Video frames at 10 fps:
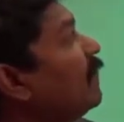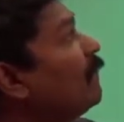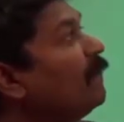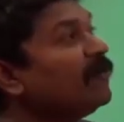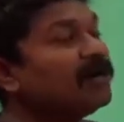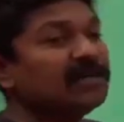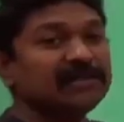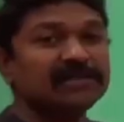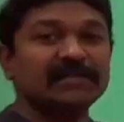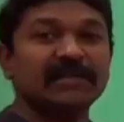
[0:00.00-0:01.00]

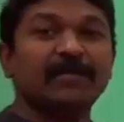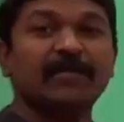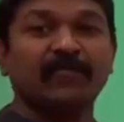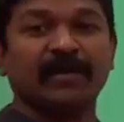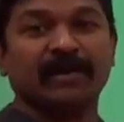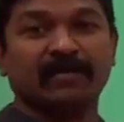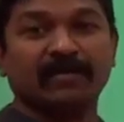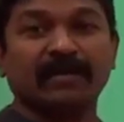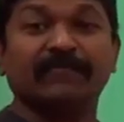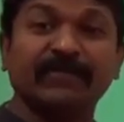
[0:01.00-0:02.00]
world's
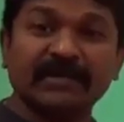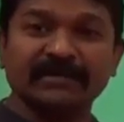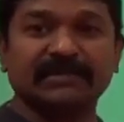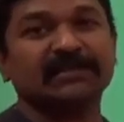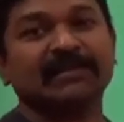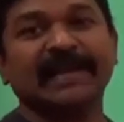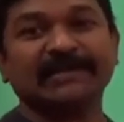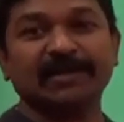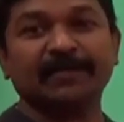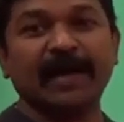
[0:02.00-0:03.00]
#1, the first
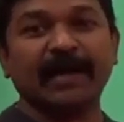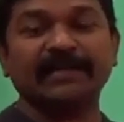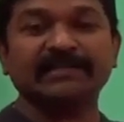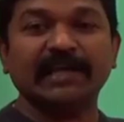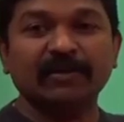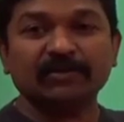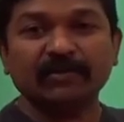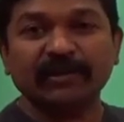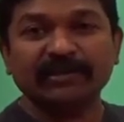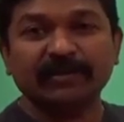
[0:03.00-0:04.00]
national park is Yellowstone
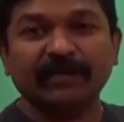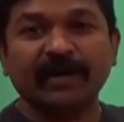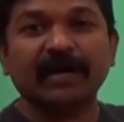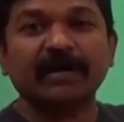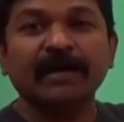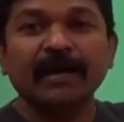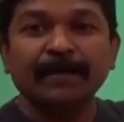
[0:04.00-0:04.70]
National Park.